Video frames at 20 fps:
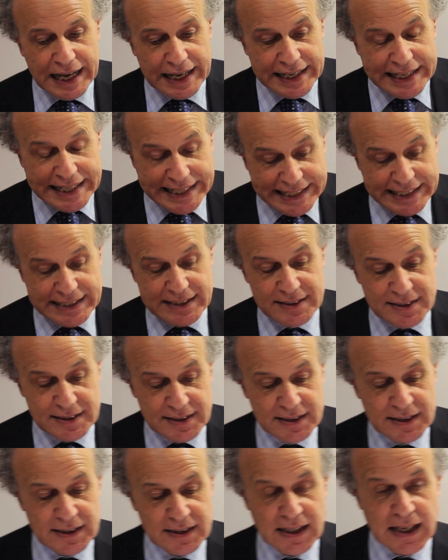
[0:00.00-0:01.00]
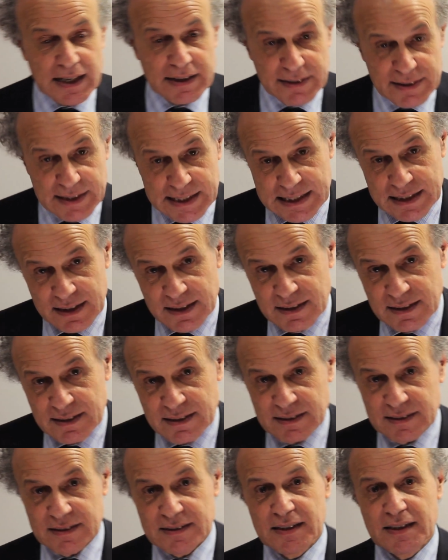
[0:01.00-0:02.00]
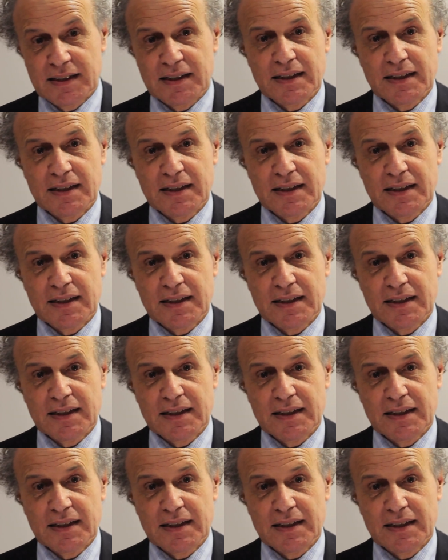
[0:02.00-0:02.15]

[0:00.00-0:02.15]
is, I think, that